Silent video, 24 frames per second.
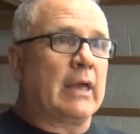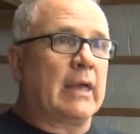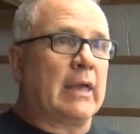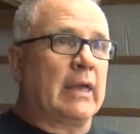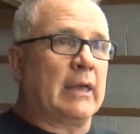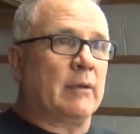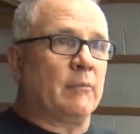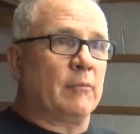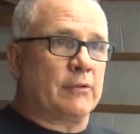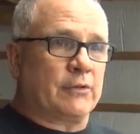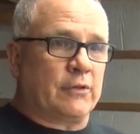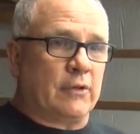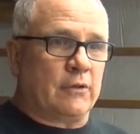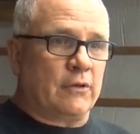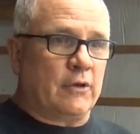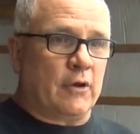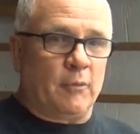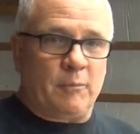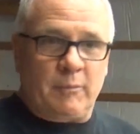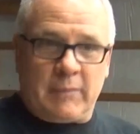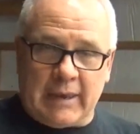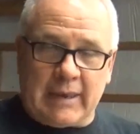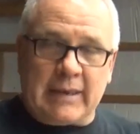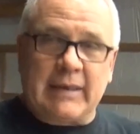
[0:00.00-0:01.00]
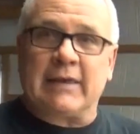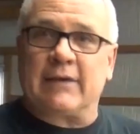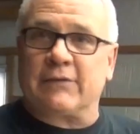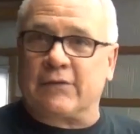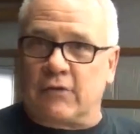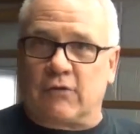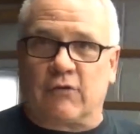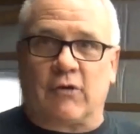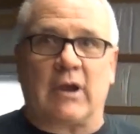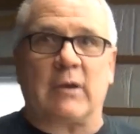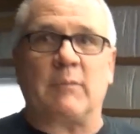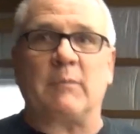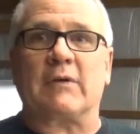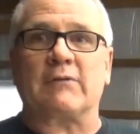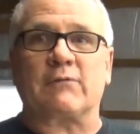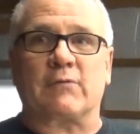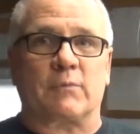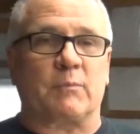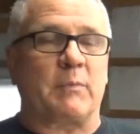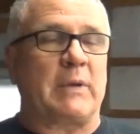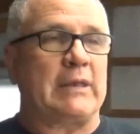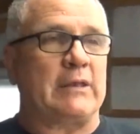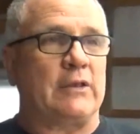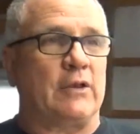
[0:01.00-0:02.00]
and with me and his agreements
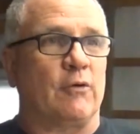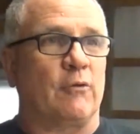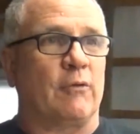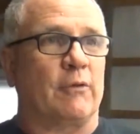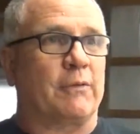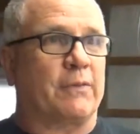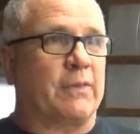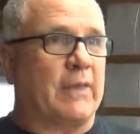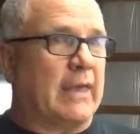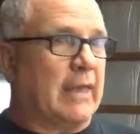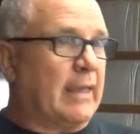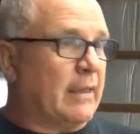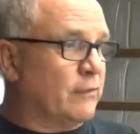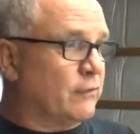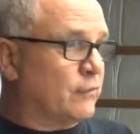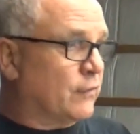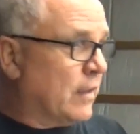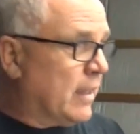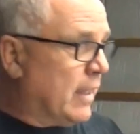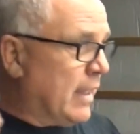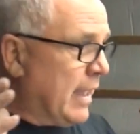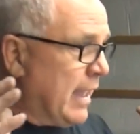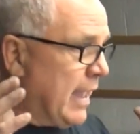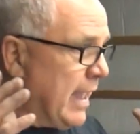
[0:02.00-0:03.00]
with me doing things,